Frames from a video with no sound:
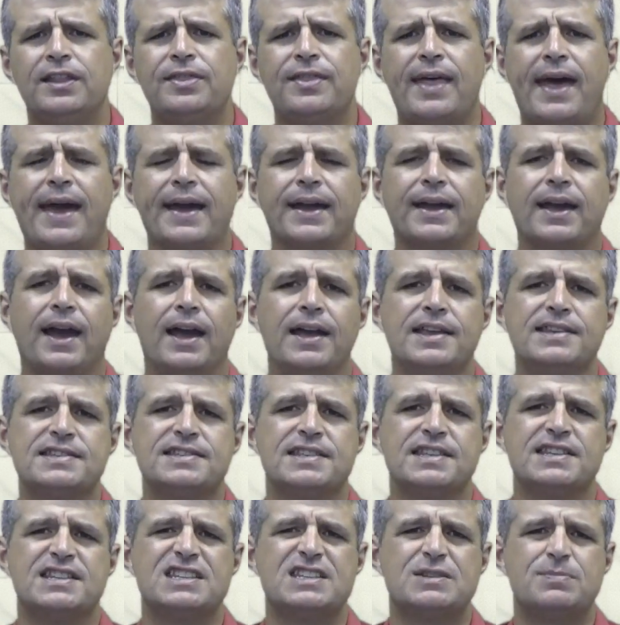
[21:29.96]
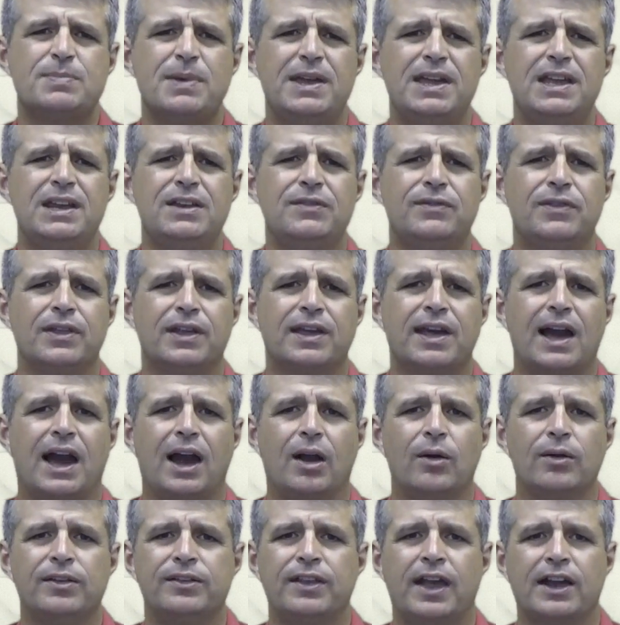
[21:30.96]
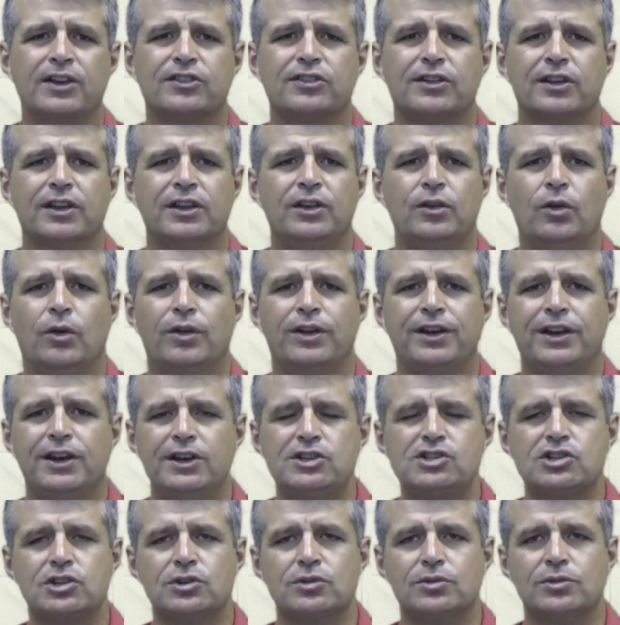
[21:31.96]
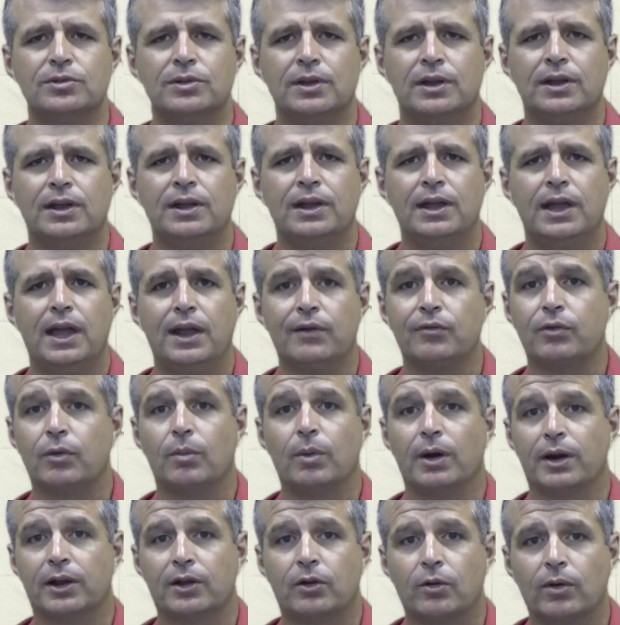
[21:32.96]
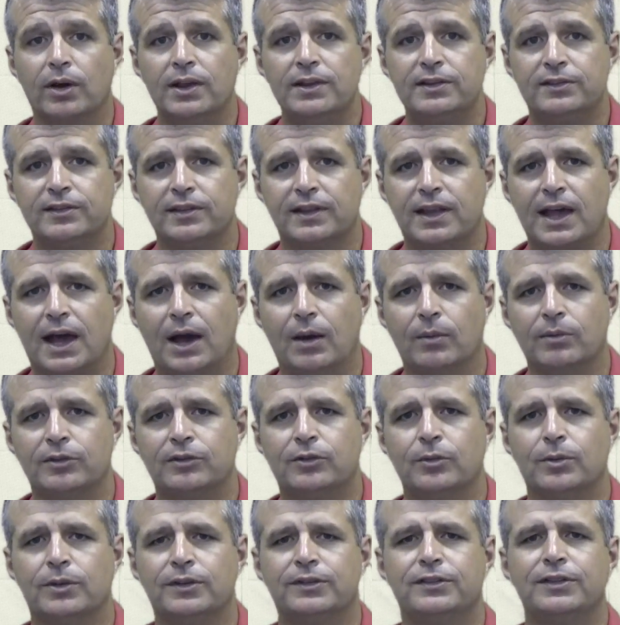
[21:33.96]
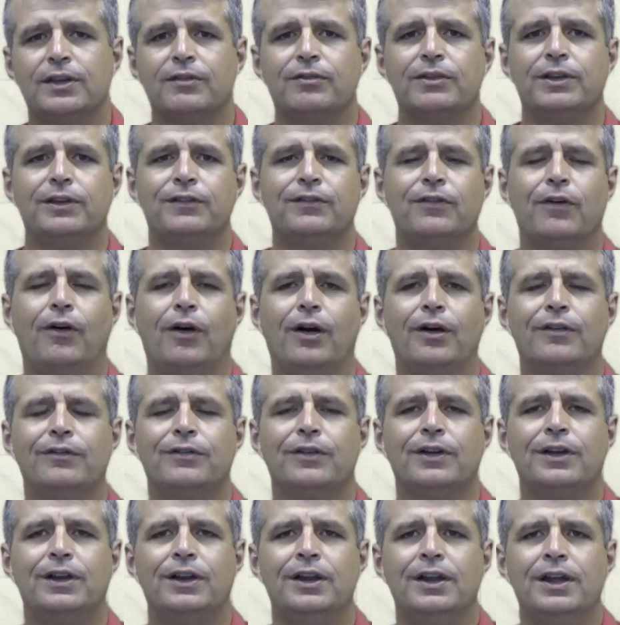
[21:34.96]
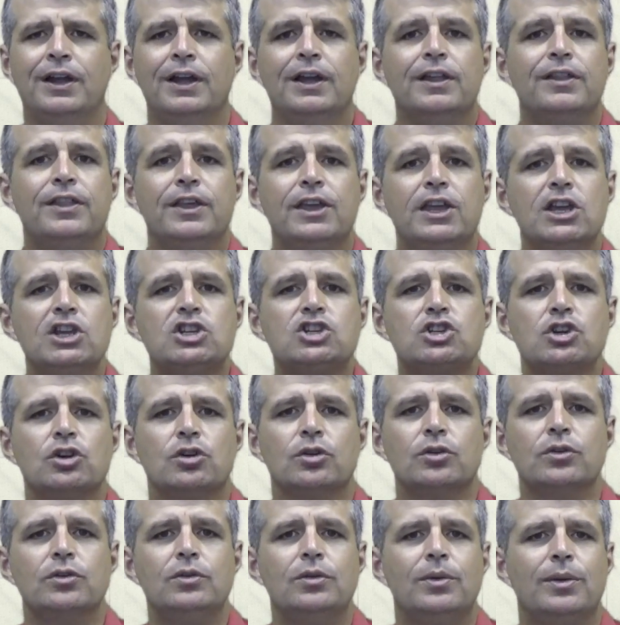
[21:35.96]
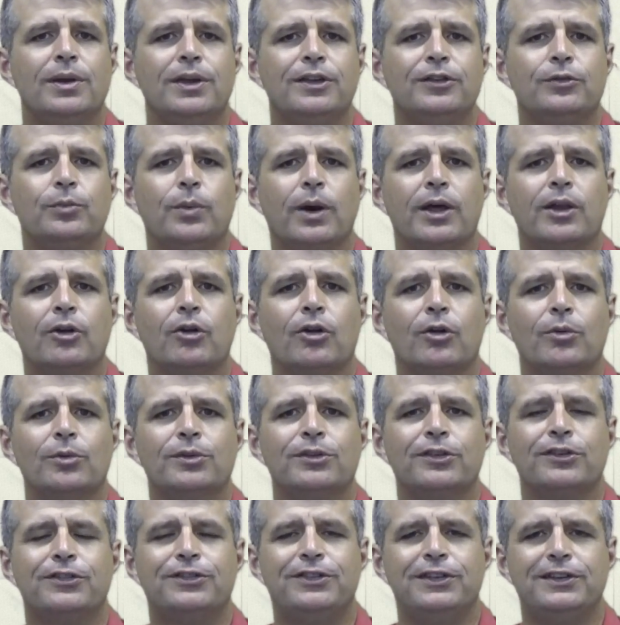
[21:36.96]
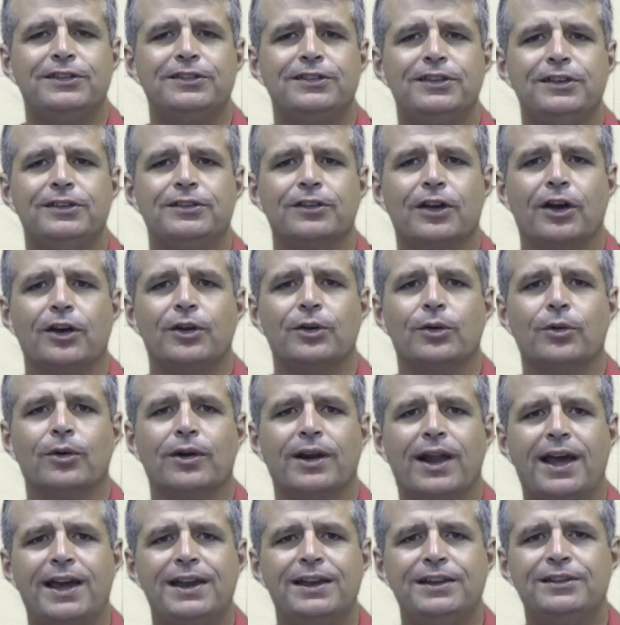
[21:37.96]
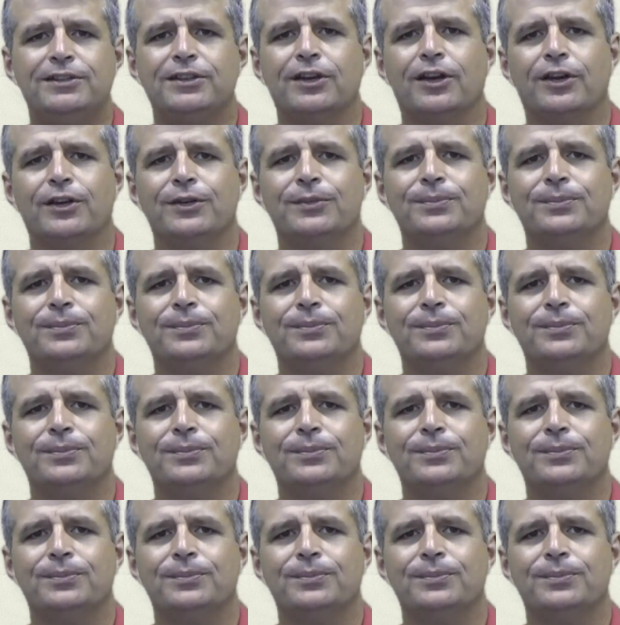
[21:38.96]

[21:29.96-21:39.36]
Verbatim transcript: in that case, the speed of the car is actually not an issue? Everyone agrees the car was doing 75. The issue is whether it was a 60 zone or an 80 zone.